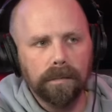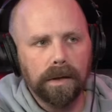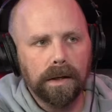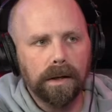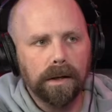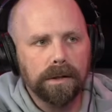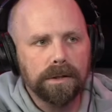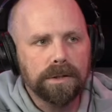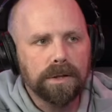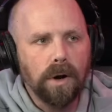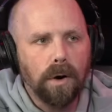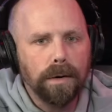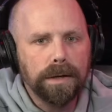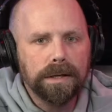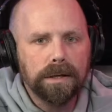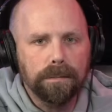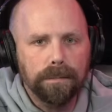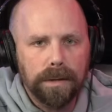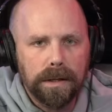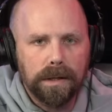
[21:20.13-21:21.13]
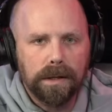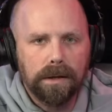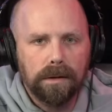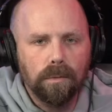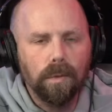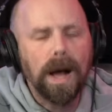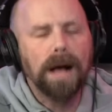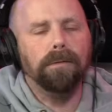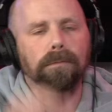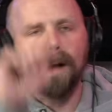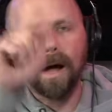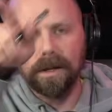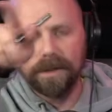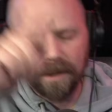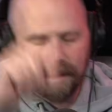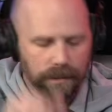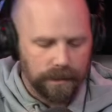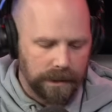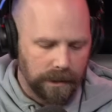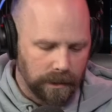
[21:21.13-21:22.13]
is going to be, well, I'll
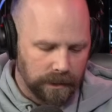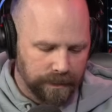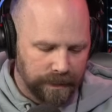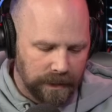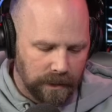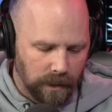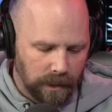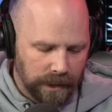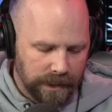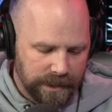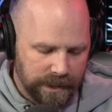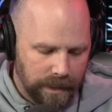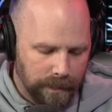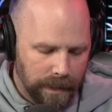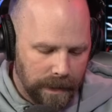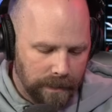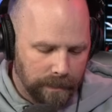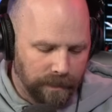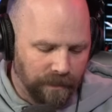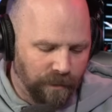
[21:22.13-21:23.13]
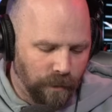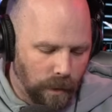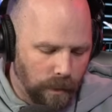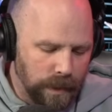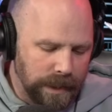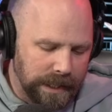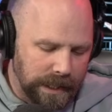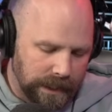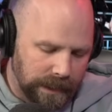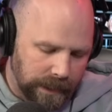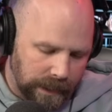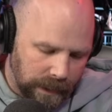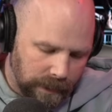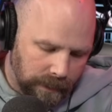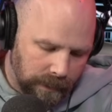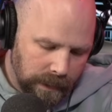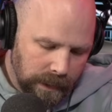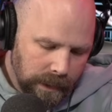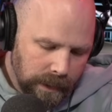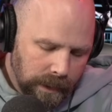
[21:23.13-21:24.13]
tell you what the ultimate goal is in a minute. Before we get
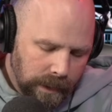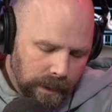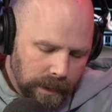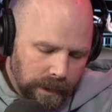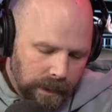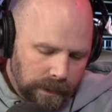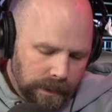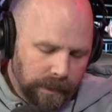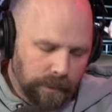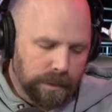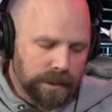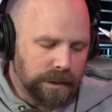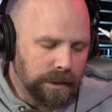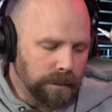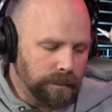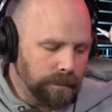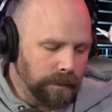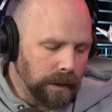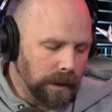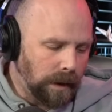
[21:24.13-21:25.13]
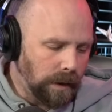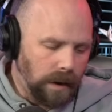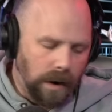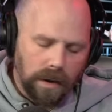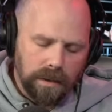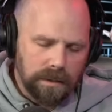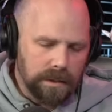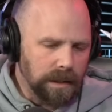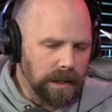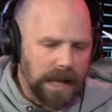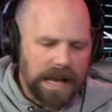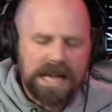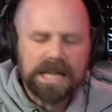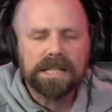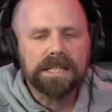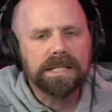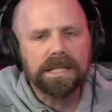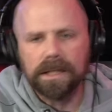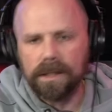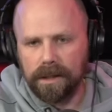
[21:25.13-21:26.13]
there, there was some,
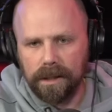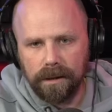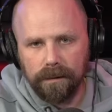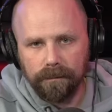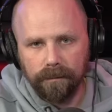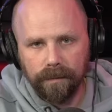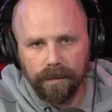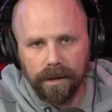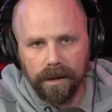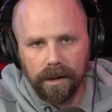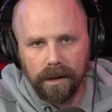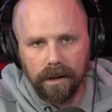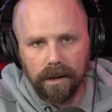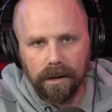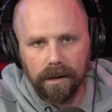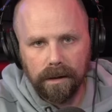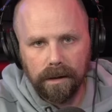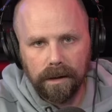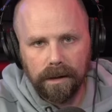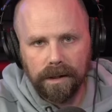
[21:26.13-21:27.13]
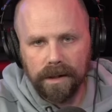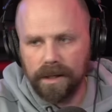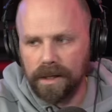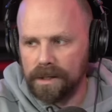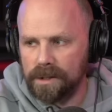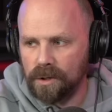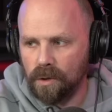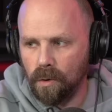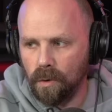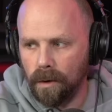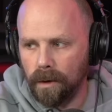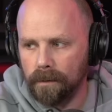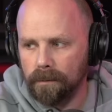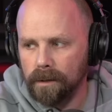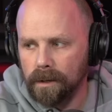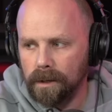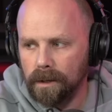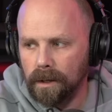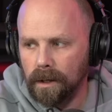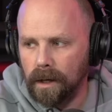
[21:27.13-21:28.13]
instantly in the Discord,
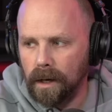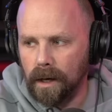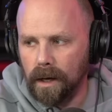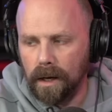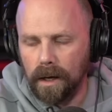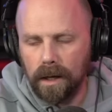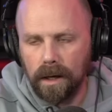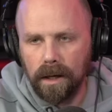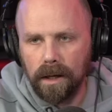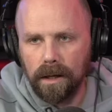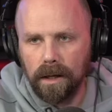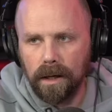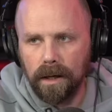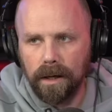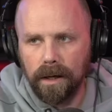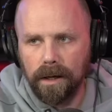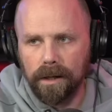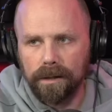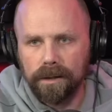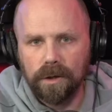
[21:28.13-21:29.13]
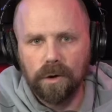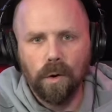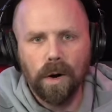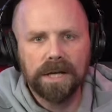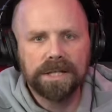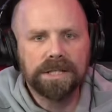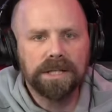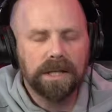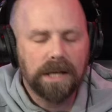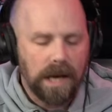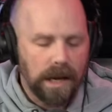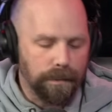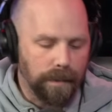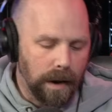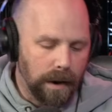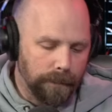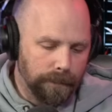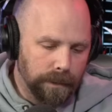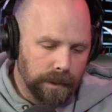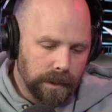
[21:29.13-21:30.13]
the question came
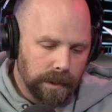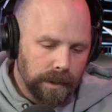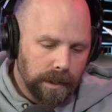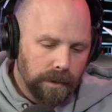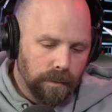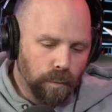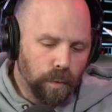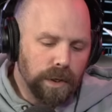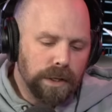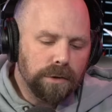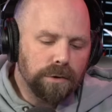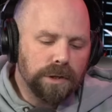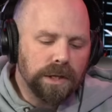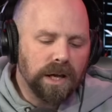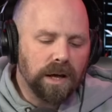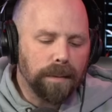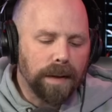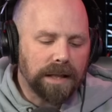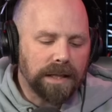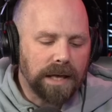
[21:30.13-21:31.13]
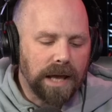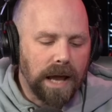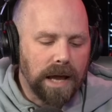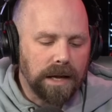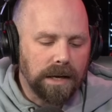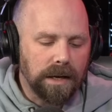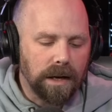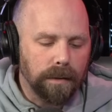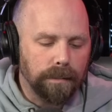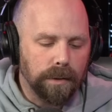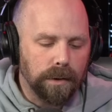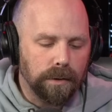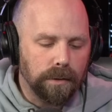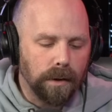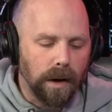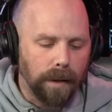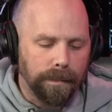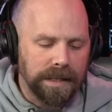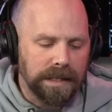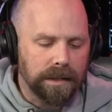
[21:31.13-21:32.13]
up, what do you think about the
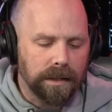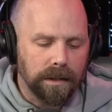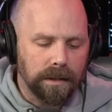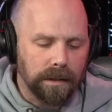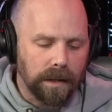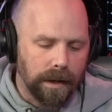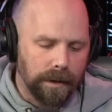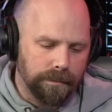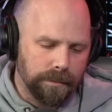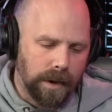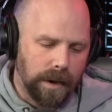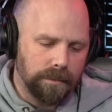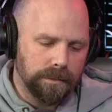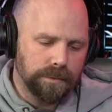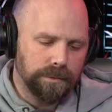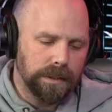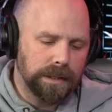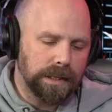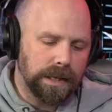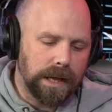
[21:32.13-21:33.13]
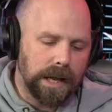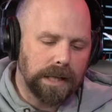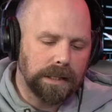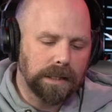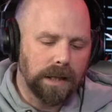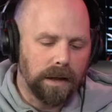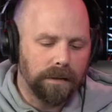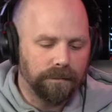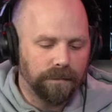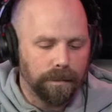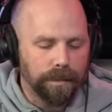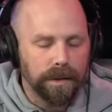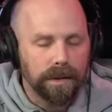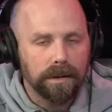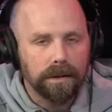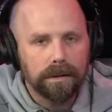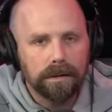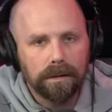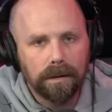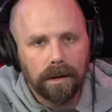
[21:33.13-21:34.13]
AEW? I was reading the headline from the